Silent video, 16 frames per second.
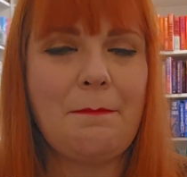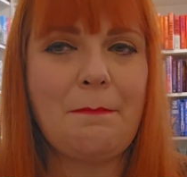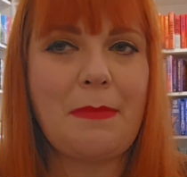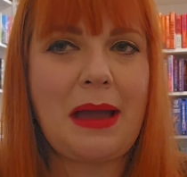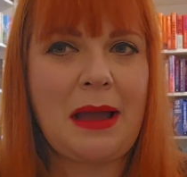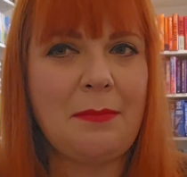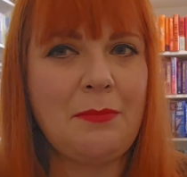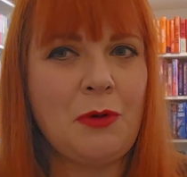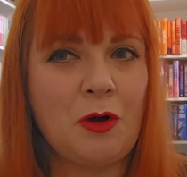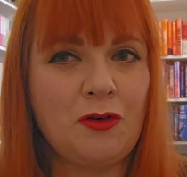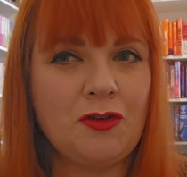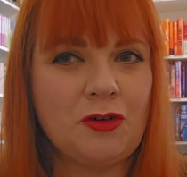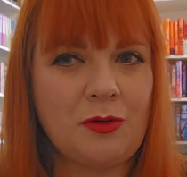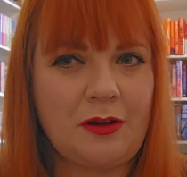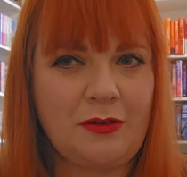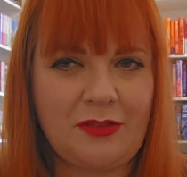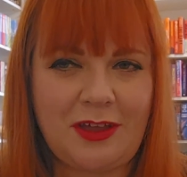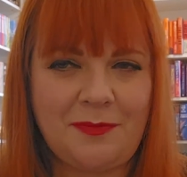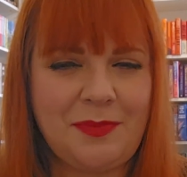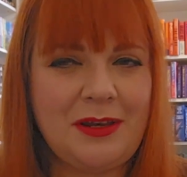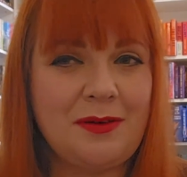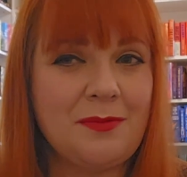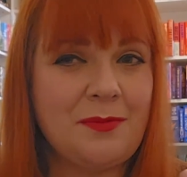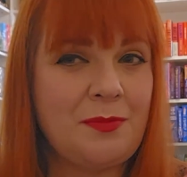I'm not sure if they've
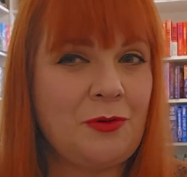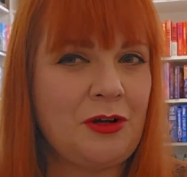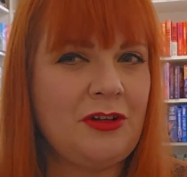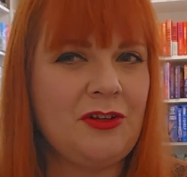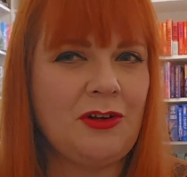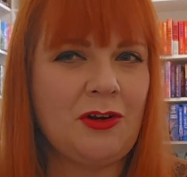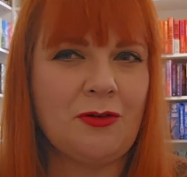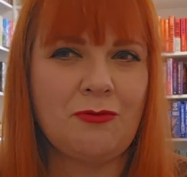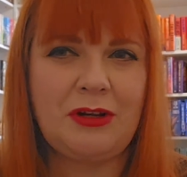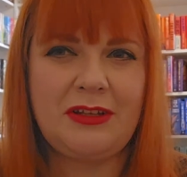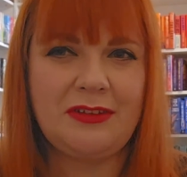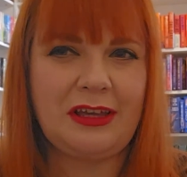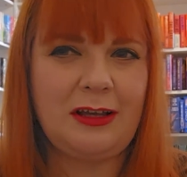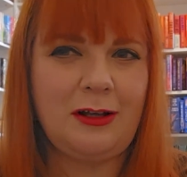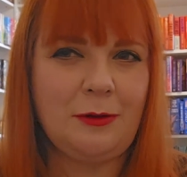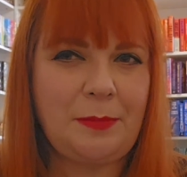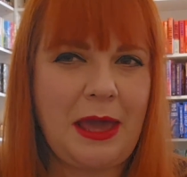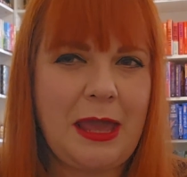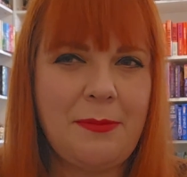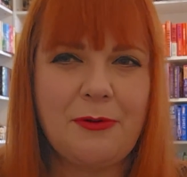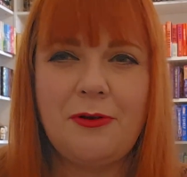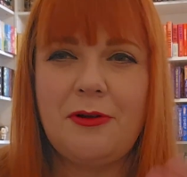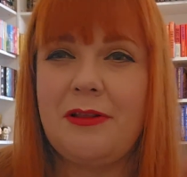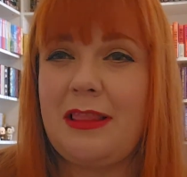been printed on recycled
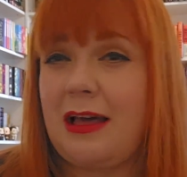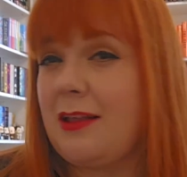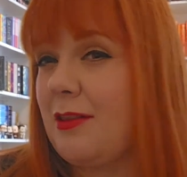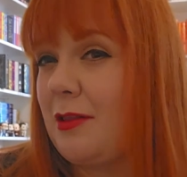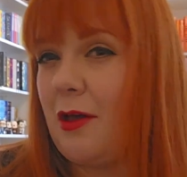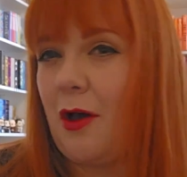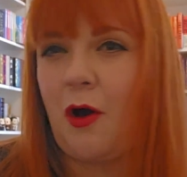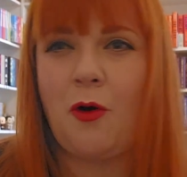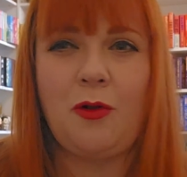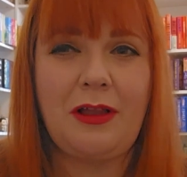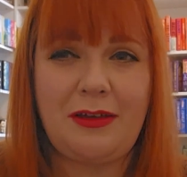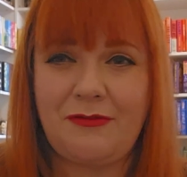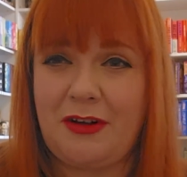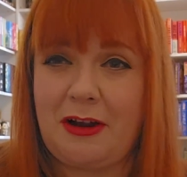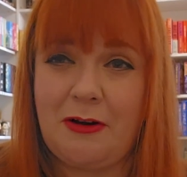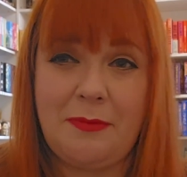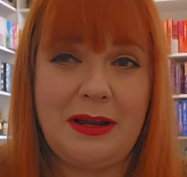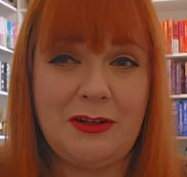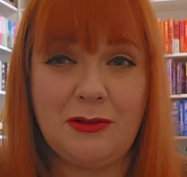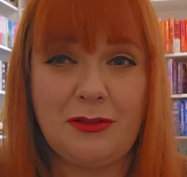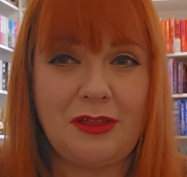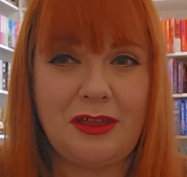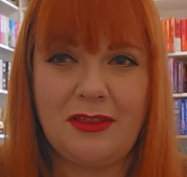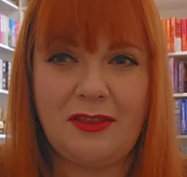paper and that's a whole environmental
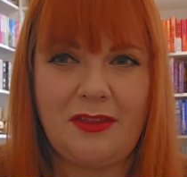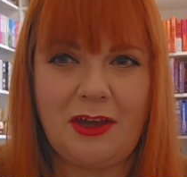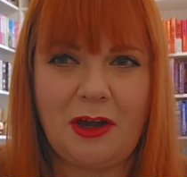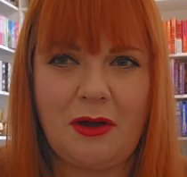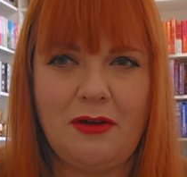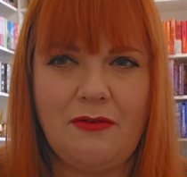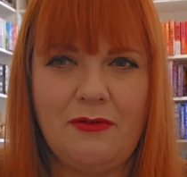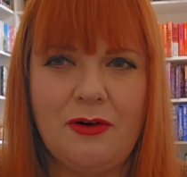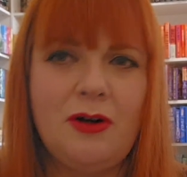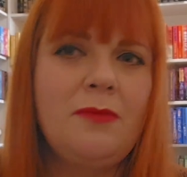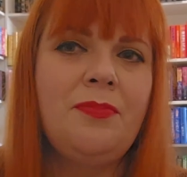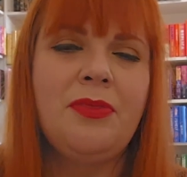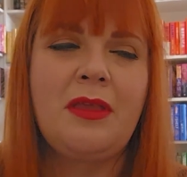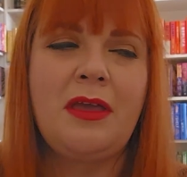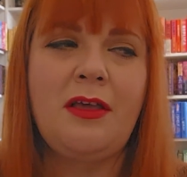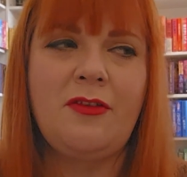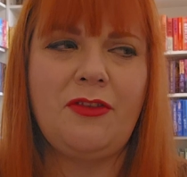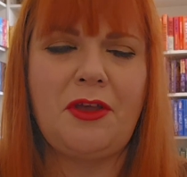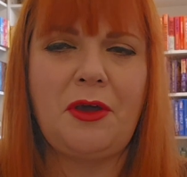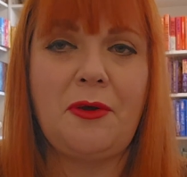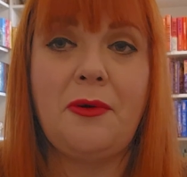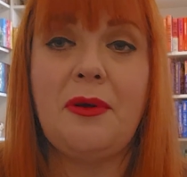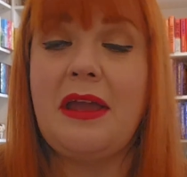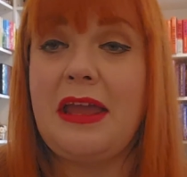thing that they're going for.
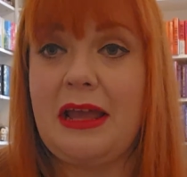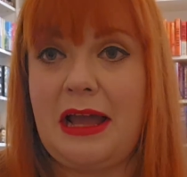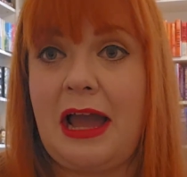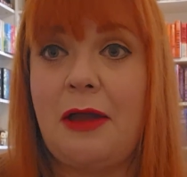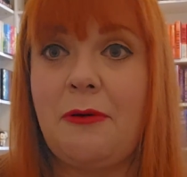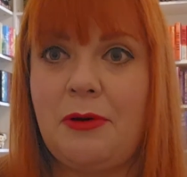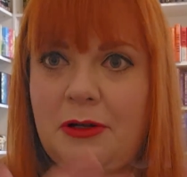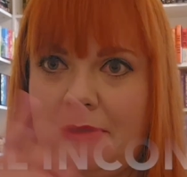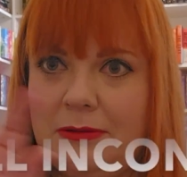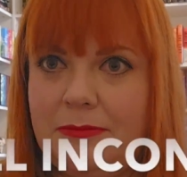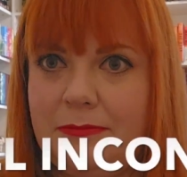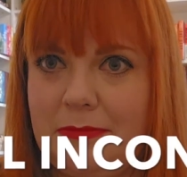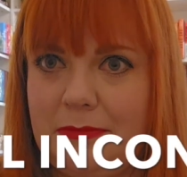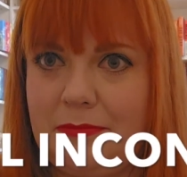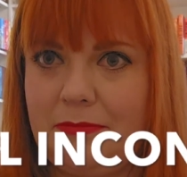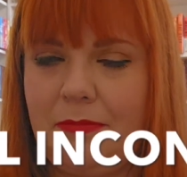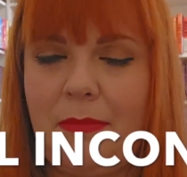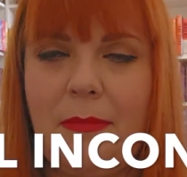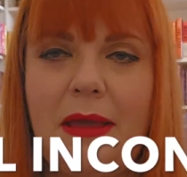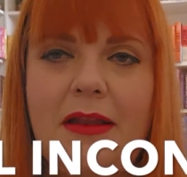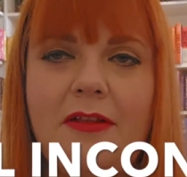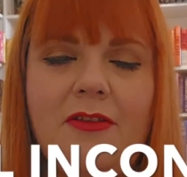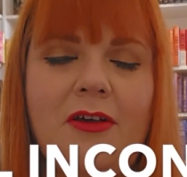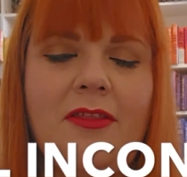So I will
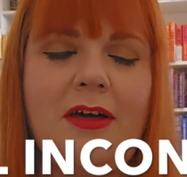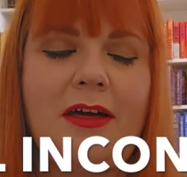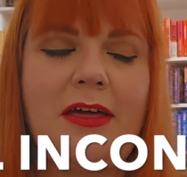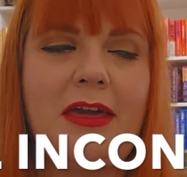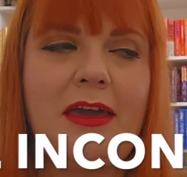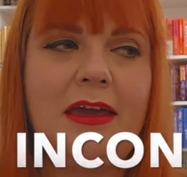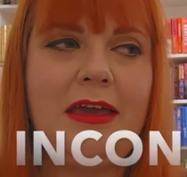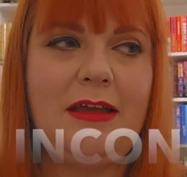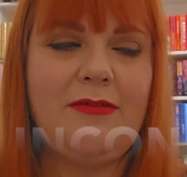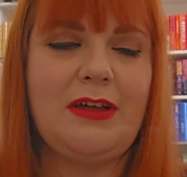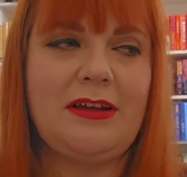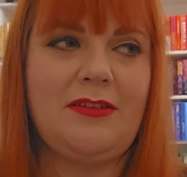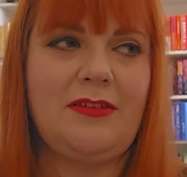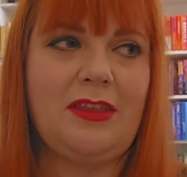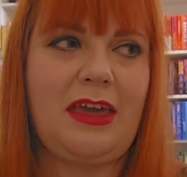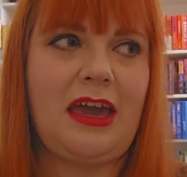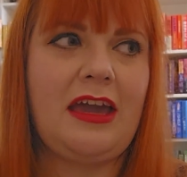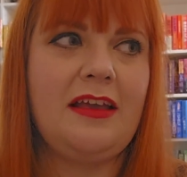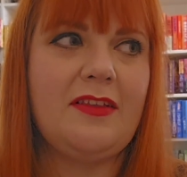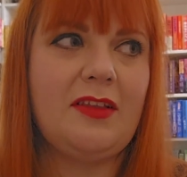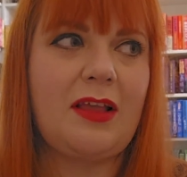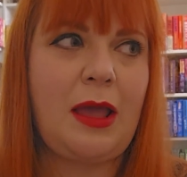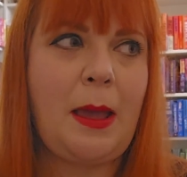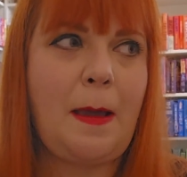insert that here if that is the case.